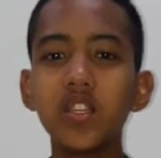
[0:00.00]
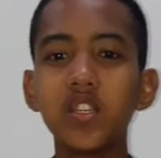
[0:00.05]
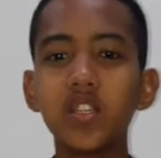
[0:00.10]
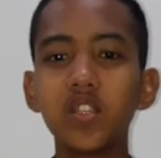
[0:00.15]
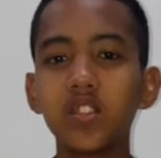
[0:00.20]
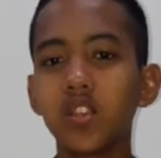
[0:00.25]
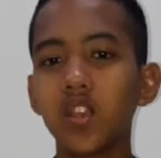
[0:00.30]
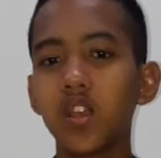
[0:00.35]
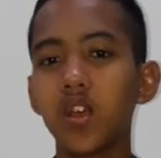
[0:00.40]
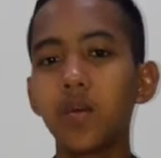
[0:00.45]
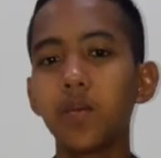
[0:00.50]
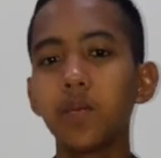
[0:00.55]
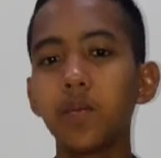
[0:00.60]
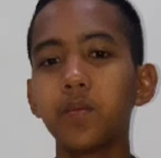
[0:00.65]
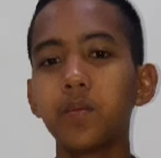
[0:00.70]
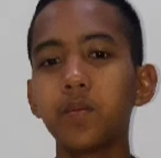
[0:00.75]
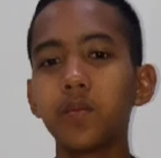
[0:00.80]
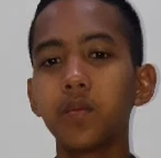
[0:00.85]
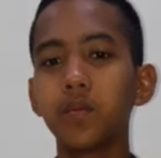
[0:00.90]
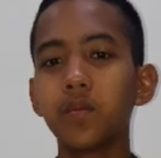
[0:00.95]
is
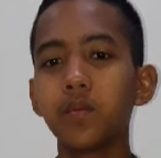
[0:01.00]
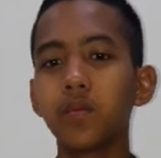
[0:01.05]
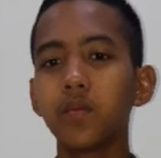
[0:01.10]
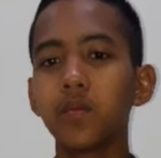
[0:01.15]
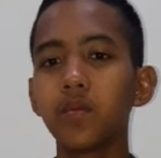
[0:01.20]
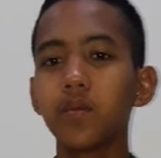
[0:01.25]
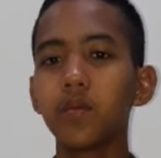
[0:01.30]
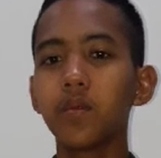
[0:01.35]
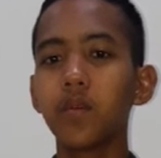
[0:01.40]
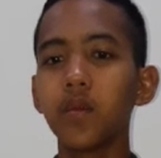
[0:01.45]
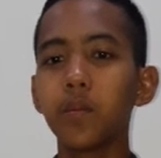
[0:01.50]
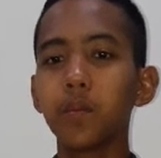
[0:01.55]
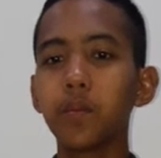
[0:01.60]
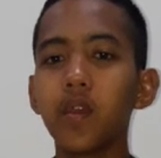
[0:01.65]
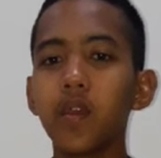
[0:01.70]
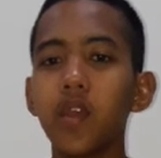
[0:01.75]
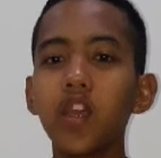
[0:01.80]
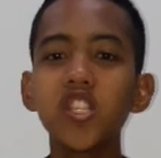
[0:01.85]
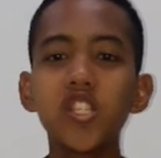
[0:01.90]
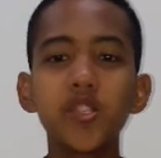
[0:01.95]
some
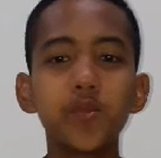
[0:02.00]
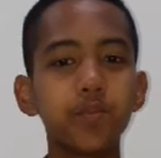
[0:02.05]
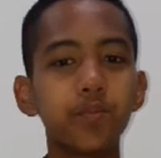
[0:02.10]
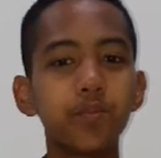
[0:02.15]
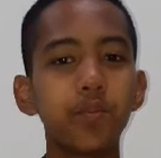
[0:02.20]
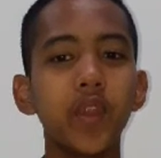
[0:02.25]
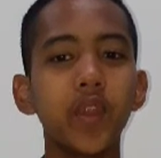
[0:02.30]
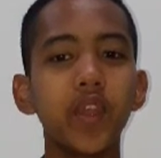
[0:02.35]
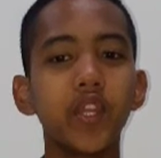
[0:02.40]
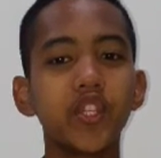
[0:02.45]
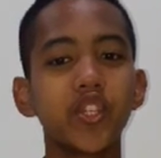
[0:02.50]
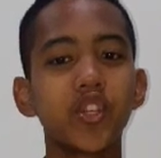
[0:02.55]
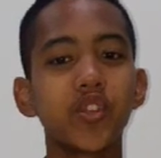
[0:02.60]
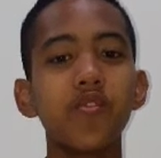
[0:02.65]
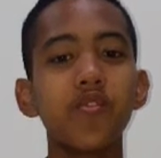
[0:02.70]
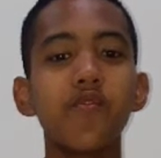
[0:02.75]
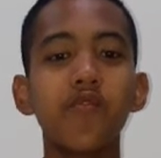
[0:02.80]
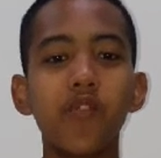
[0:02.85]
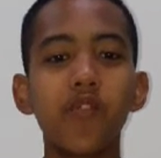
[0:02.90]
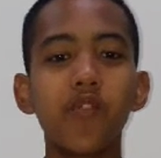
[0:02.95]

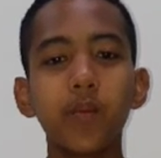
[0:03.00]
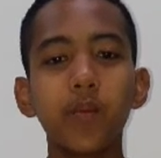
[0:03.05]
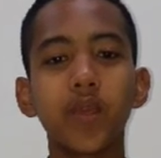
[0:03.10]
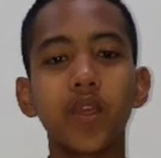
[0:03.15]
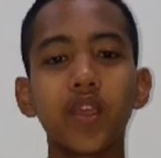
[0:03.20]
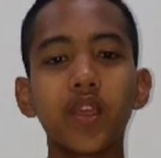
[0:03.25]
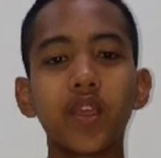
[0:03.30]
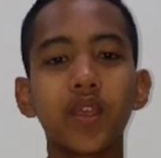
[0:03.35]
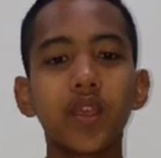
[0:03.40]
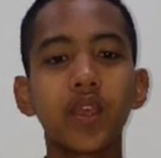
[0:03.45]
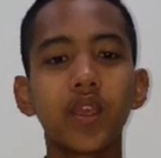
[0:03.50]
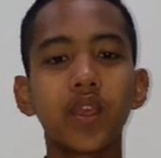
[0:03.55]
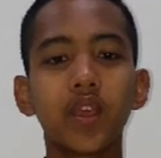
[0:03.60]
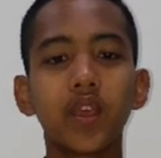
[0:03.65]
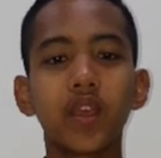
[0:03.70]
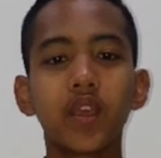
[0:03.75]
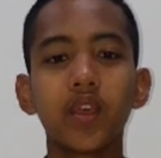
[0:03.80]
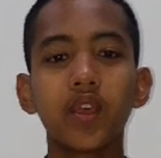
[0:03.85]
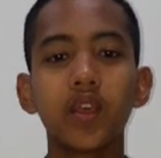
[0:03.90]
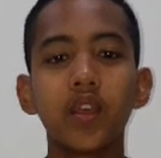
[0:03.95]
explanation from me.
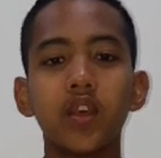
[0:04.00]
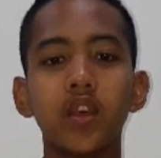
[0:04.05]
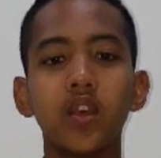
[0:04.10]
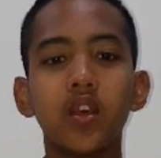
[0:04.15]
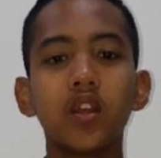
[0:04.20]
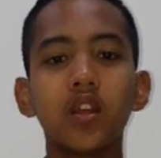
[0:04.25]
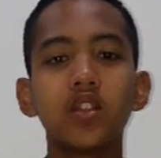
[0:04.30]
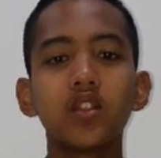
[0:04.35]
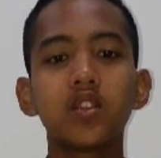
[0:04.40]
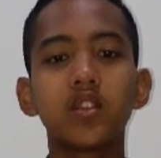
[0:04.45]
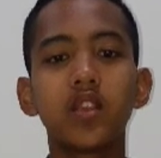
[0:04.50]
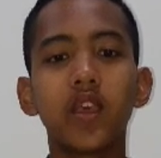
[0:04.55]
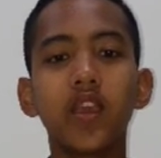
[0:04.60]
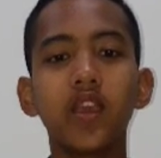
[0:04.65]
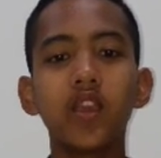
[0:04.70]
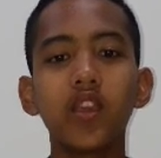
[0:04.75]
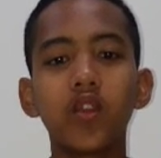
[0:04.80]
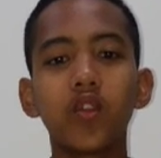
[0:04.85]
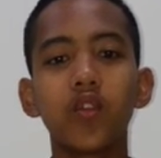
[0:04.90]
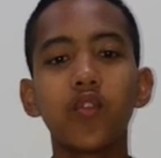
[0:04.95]

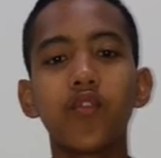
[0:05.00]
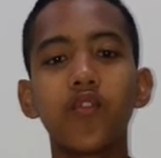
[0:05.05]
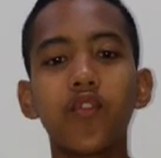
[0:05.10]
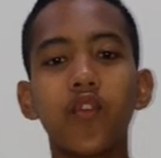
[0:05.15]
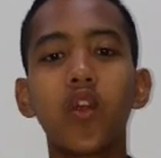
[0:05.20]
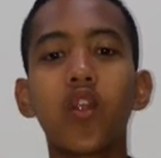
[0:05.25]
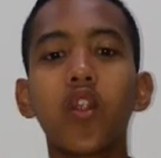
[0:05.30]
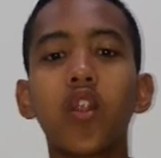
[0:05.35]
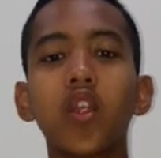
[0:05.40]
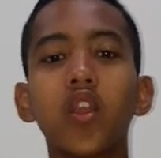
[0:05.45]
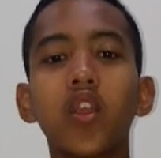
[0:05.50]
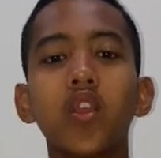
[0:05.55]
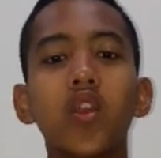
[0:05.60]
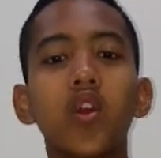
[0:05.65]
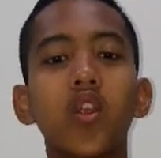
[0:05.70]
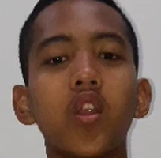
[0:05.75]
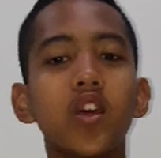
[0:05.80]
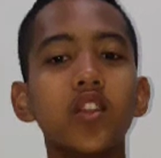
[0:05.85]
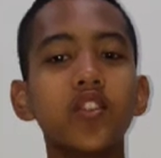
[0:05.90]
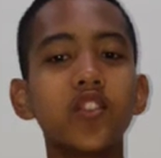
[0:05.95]
Thank you for
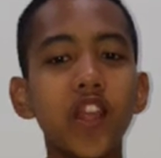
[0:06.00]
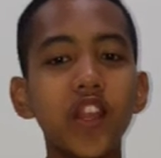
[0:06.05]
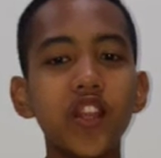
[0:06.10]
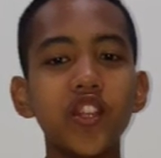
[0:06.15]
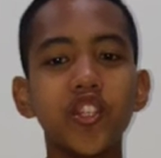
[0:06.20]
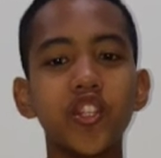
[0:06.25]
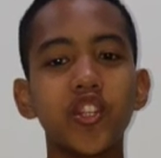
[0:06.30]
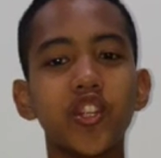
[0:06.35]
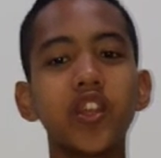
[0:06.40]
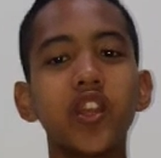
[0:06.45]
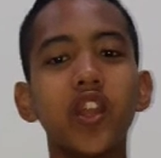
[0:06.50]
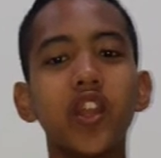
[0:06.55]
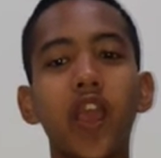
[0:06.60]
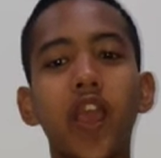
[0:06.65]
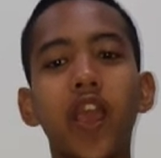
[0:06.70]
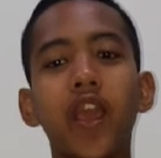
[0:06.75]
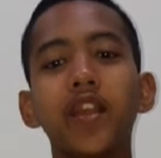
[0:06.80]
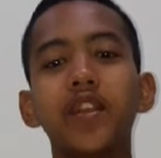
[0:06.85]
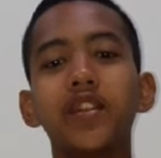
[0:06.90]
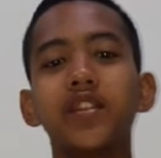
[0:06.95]
your attention
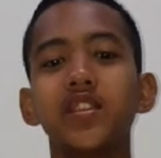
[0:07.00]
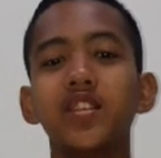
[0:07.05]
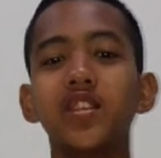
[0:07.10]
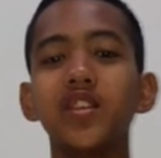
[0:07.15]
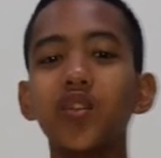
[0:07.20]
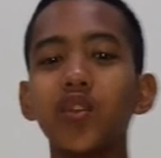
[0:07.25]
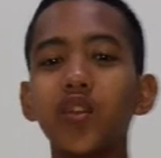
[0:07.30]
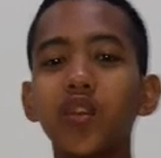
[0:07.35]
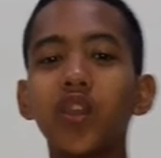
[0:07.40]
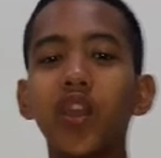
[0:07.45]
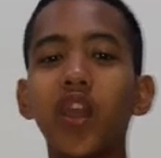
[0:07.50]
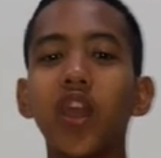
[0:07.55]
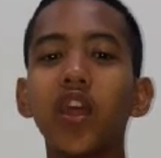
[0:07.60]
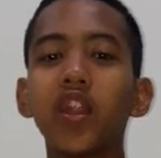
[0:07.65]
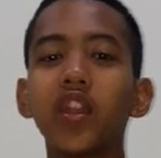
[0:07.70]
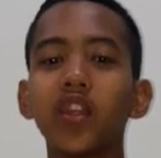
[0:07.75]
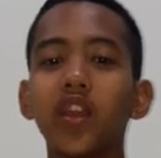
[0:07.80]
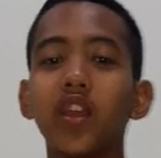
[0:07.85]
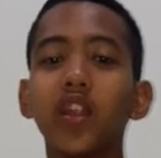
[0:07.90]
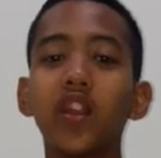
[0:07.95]
and see you
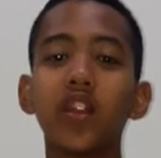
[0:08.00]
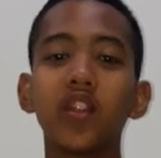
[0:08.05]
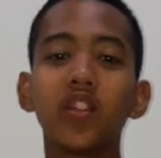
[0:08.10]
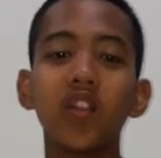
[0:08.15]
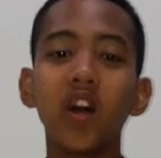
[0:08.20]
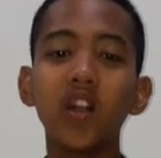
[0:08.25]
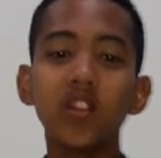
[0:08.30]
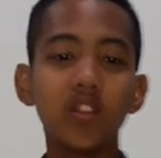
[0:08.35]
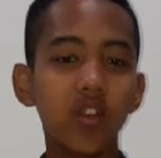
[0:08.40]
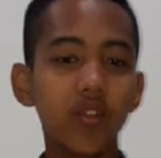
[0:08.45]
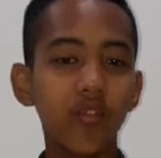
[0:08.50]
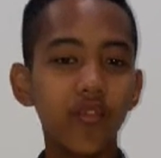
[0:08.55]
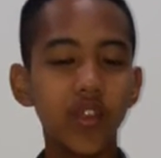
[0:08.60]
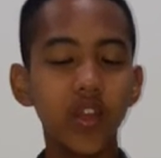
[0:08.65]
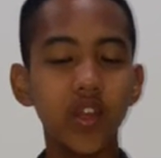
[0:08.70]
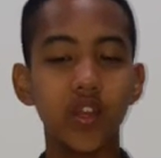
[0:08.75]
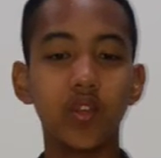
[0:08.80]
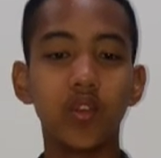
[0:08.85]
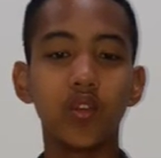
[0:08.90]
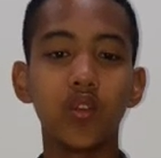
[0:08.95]
again in another
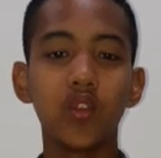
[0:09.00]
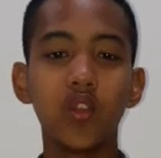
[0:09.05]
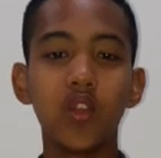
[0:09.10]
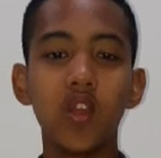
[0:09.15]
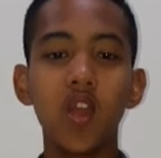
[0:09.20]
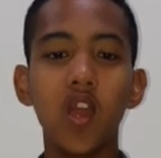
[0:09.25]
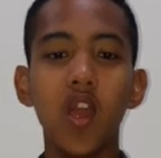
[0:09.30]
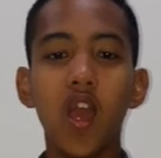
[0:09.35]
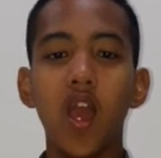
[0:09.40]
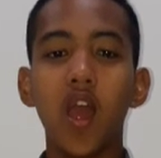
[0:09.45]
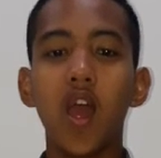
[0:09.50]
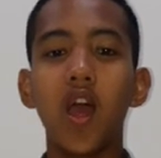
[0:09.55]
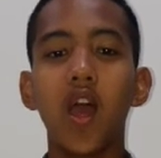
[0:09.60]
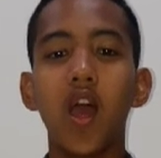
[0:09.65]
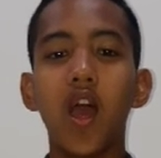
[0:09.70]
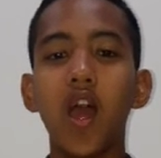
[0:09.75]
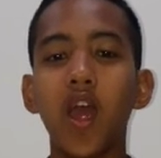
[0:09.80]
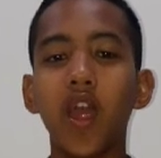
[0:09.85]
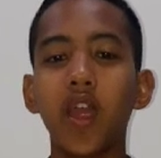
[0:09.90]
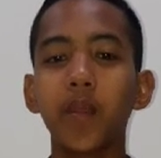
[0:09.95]
video.
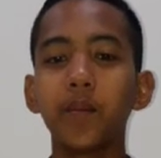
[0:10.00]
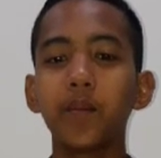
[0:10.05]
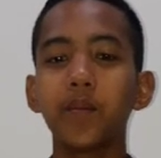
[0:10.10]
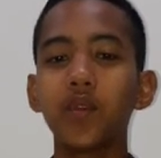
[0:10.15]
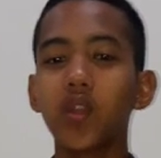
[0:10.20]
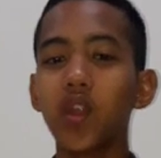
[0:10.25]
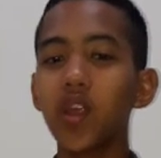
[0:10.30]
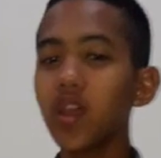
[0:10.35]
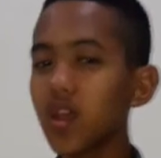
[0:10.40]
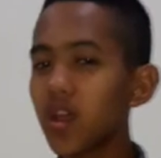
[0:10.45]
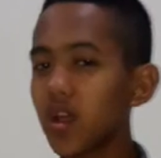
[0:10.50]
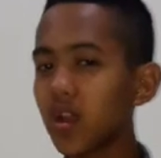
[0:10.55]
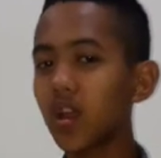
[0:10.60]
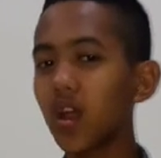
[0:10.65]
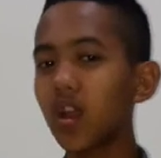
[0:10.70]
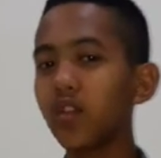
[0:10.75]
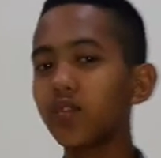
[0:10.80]
I'm Raihan